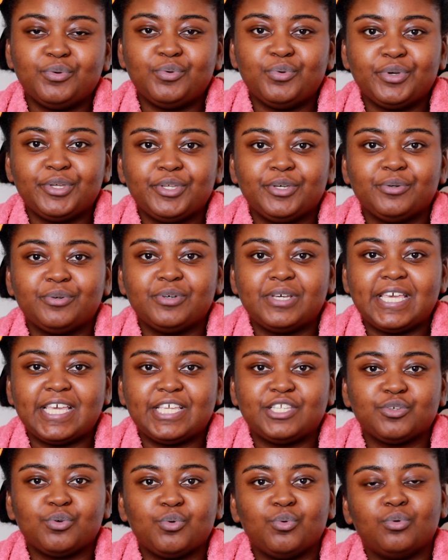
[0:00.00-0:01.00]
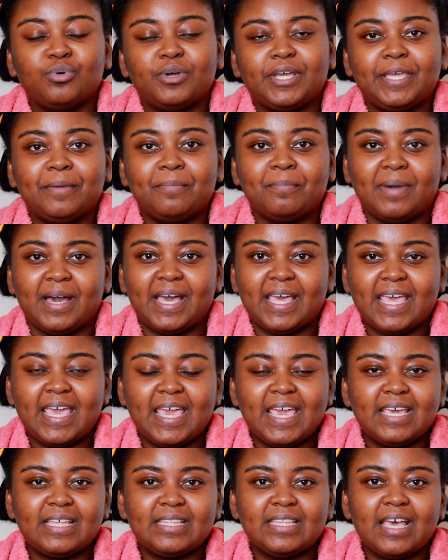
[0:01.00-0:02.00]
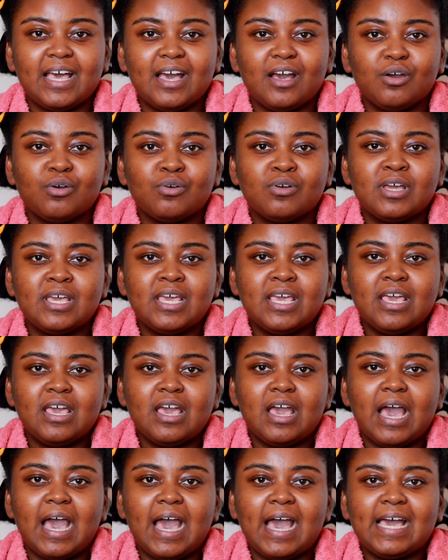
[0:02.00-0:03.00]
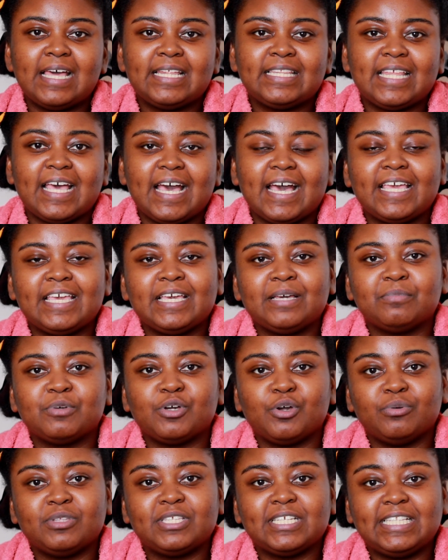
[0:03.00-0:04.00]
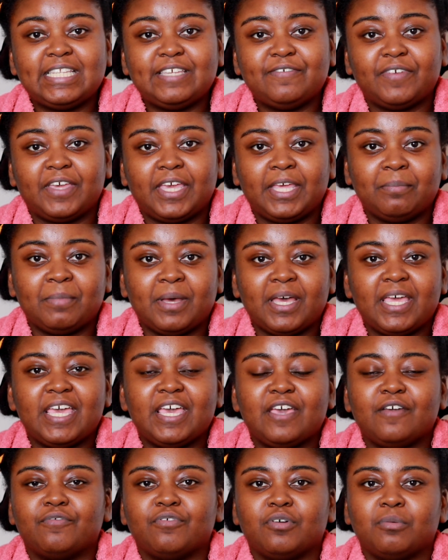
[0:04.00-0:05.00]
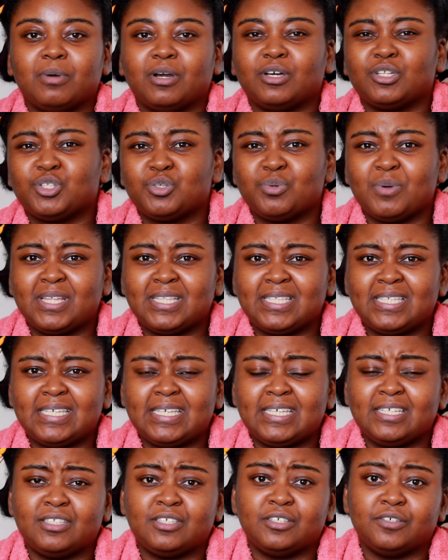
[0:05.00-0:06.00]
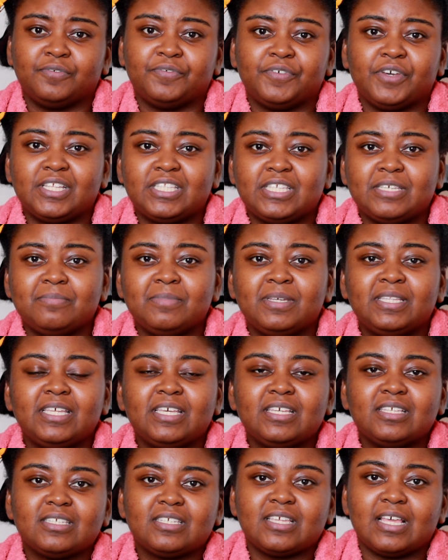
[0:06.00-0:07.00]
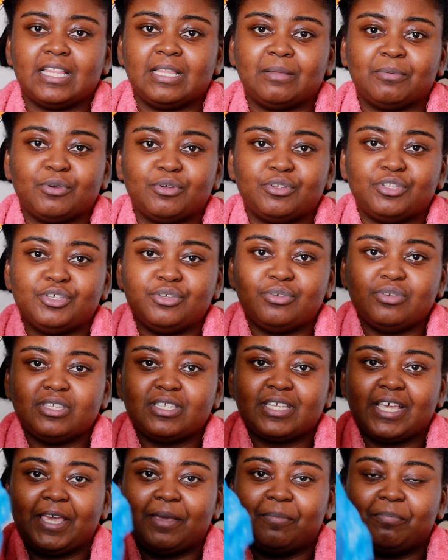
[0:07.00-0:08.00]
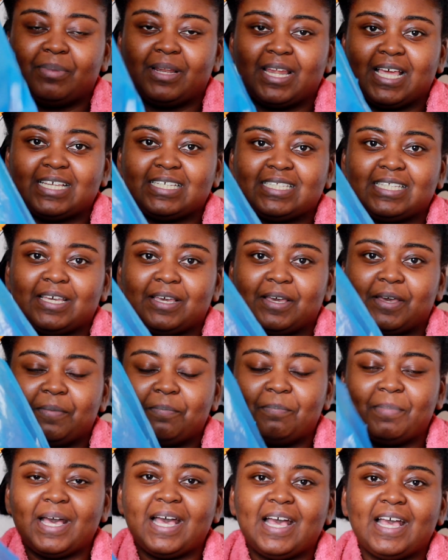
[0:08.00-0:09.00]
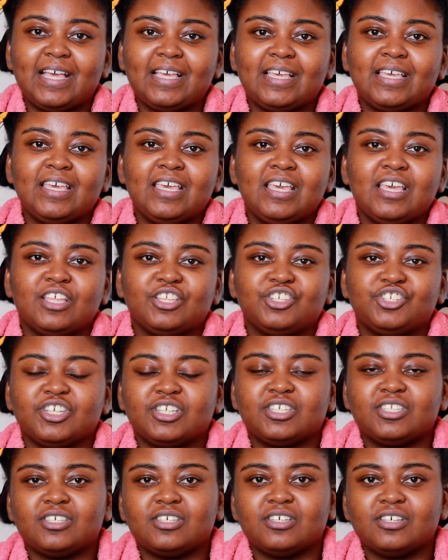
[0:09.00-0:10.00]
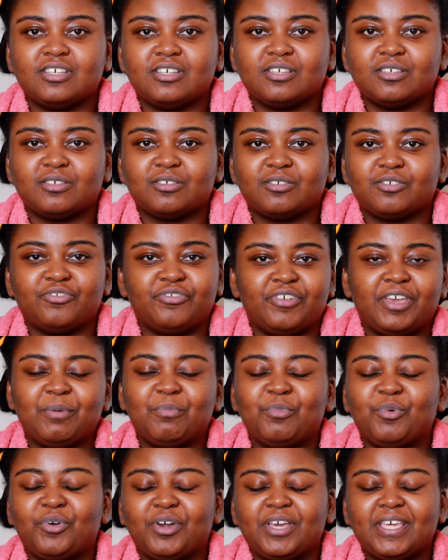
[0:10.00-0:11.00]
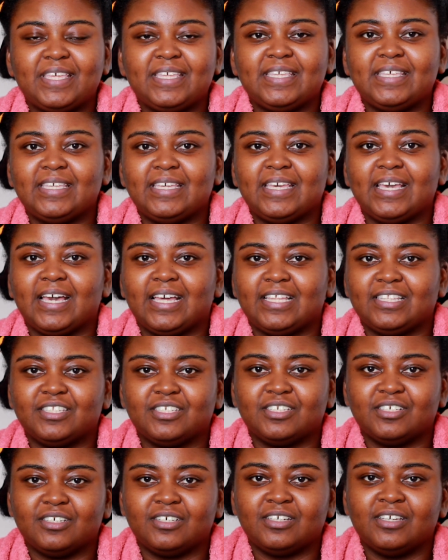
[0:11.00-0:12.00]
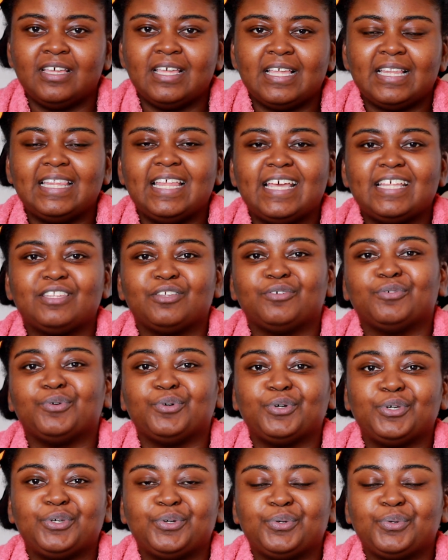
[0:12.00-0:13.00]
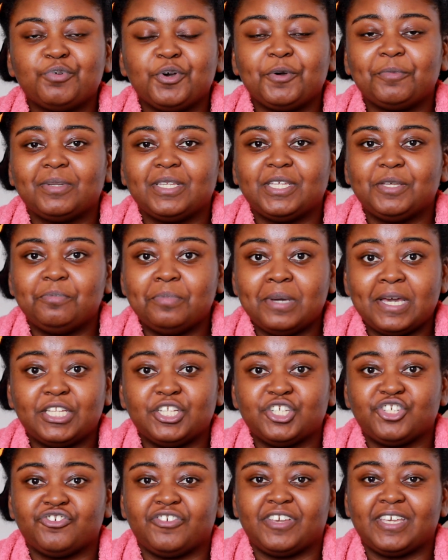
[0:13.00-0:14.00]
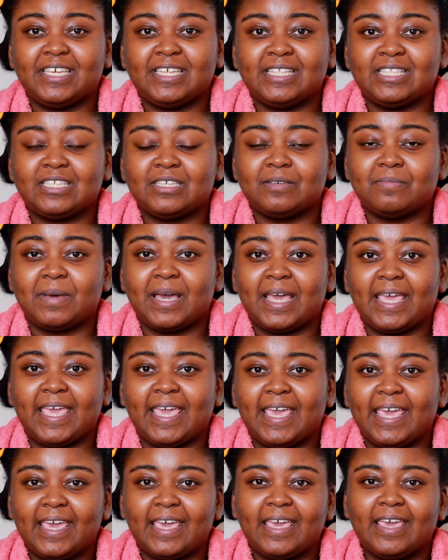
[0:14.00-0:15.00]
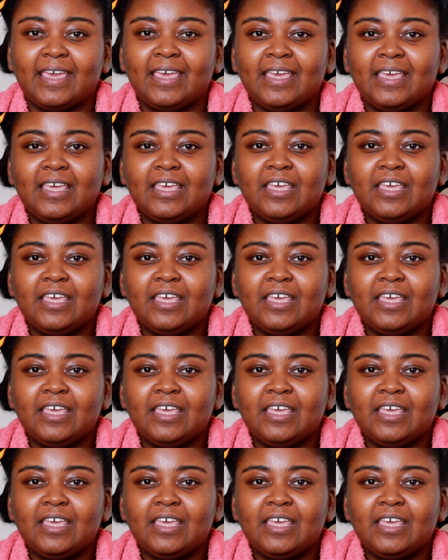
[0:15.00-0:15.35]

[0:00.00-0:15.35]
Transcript: the oil is all in my hair now and I am going to leave it in my hair for about 20 to 30 minutes and I'm going to use a plastic bag just to create more heat and to let the oil properly penetrate into my hair